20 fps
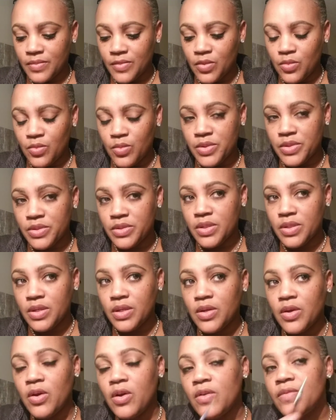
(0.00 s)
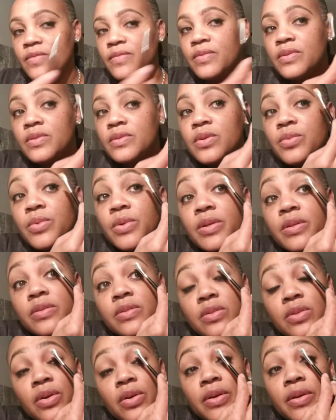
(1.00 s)
I don't want it to cut off. So we're going to
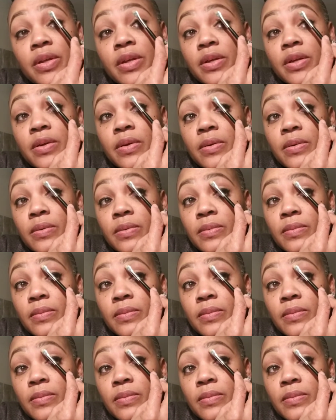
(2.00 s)
start here.